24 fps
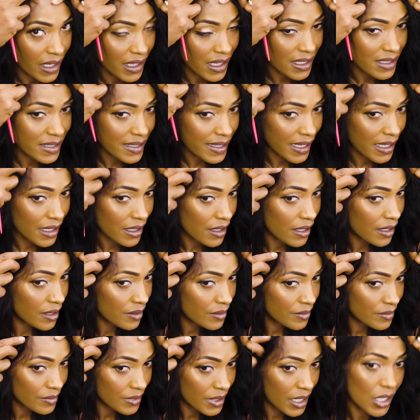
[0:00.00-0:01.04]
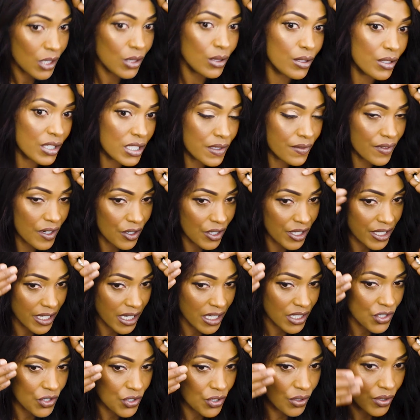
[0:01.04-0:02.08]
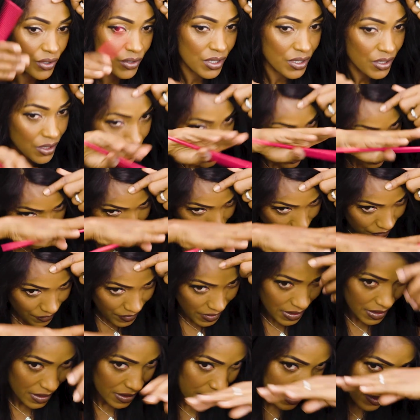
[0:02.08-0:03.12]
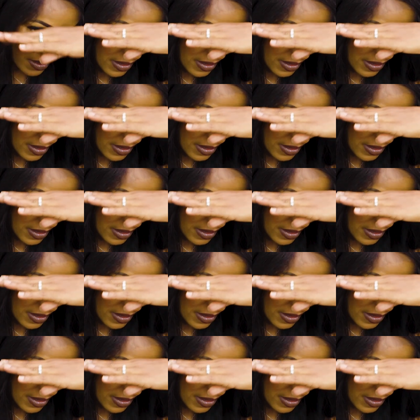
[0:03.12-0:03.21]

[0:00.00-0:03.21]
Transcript: It's like, it looks very natural. So if you can